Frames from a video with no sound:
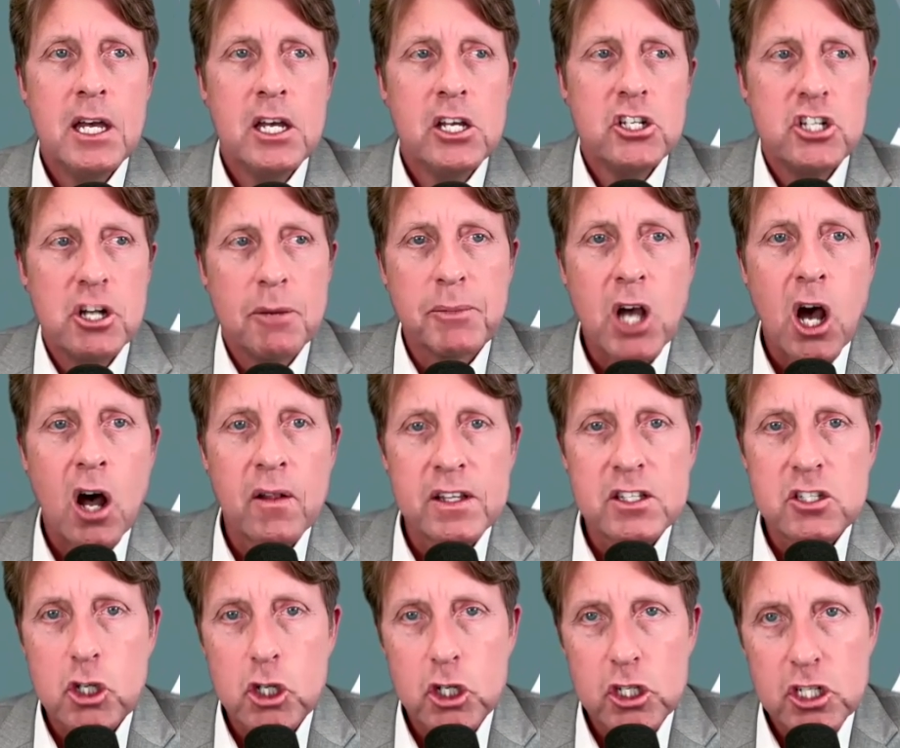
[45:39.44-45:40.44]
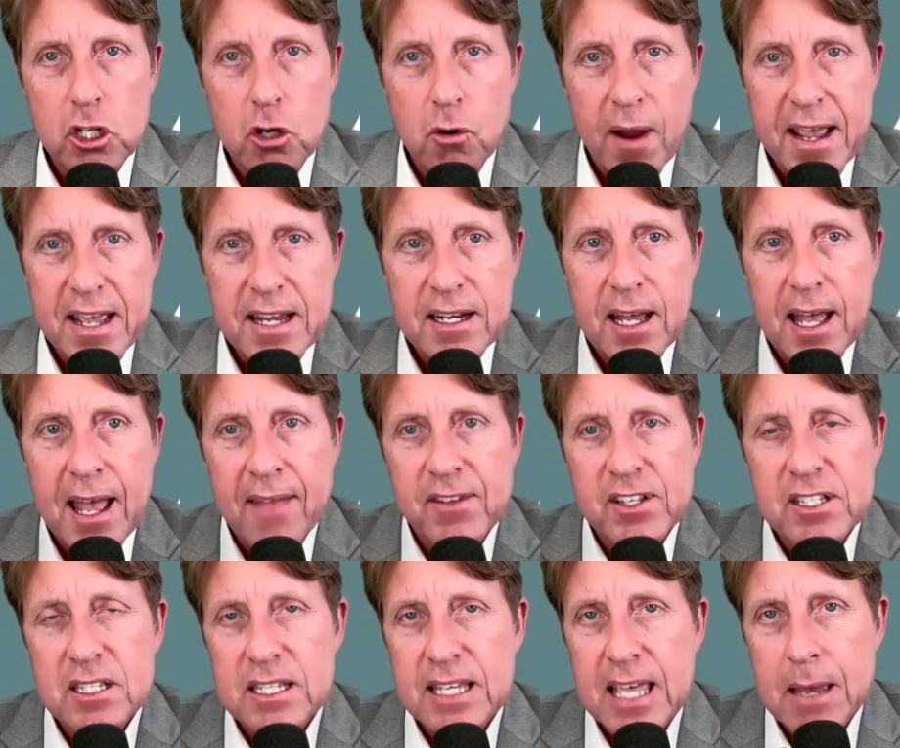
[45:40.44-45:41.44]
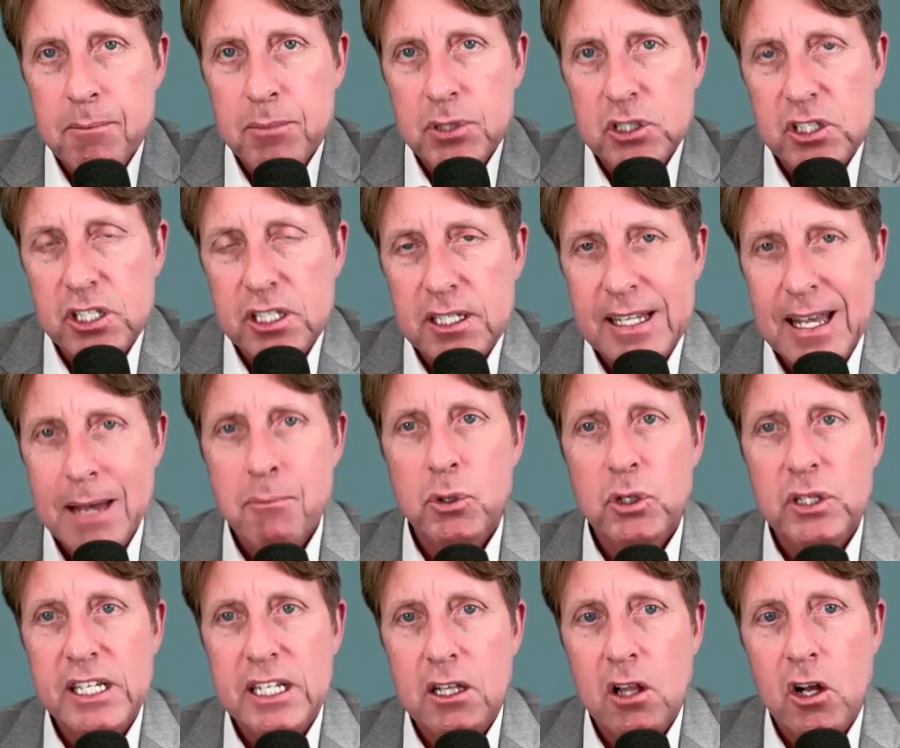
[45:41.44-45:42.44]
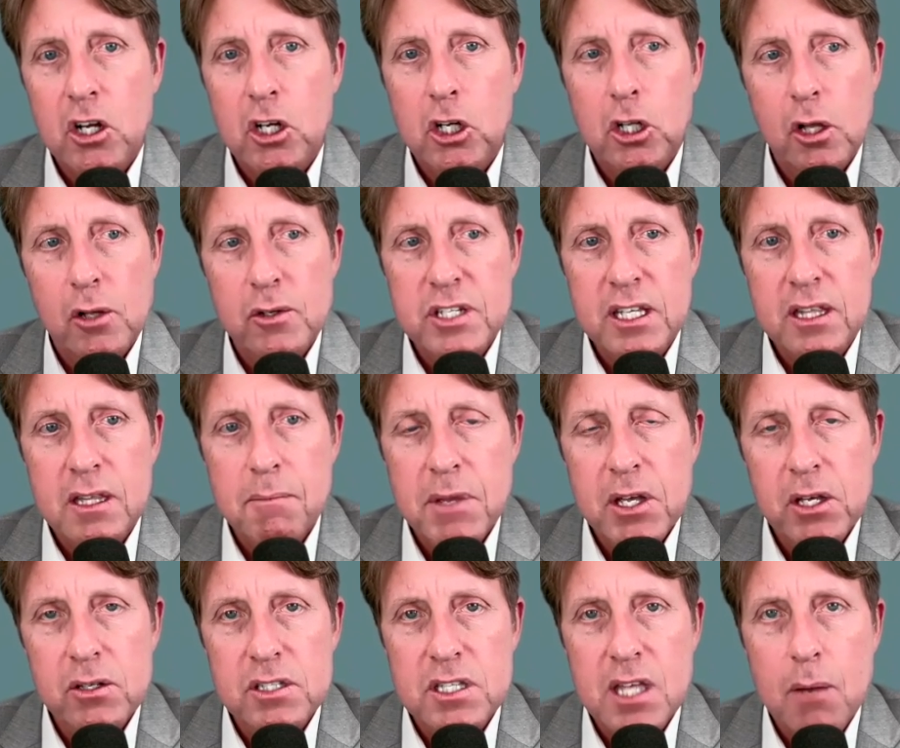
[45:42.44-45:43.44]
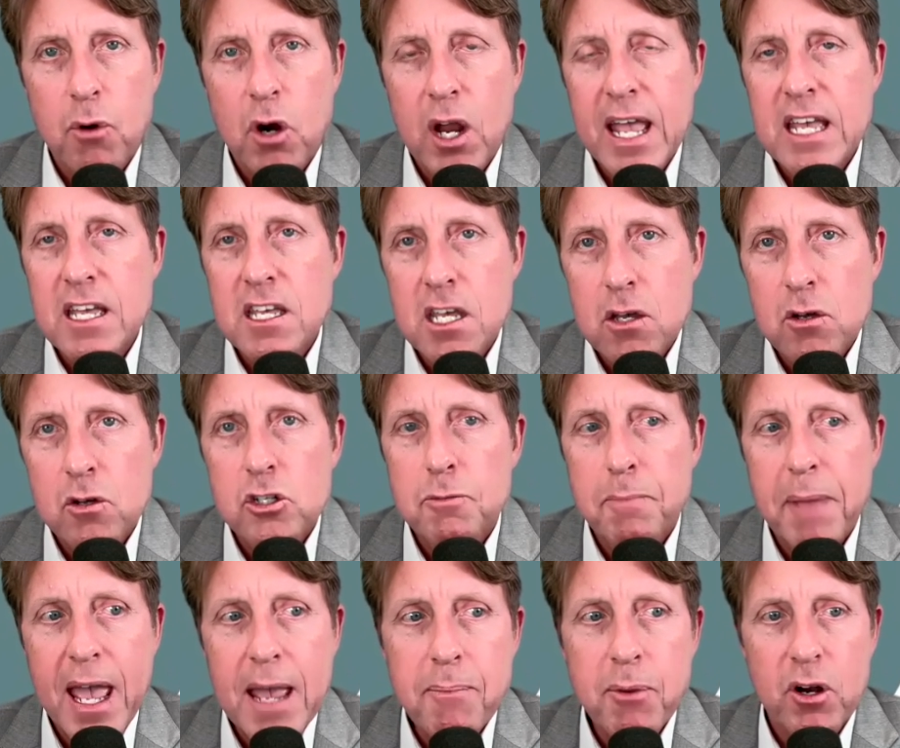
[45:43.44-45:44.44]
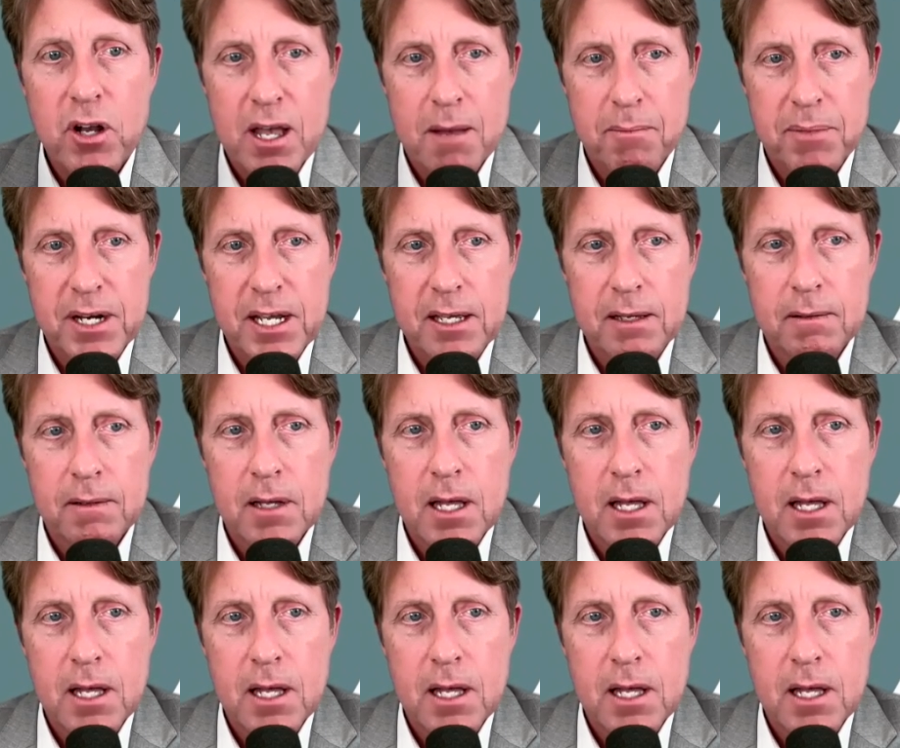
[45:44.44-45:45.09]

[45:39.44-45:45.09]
Jim Collins' Good to Great, and this is Kimberly Clark closing the mills. They were a huge paper company.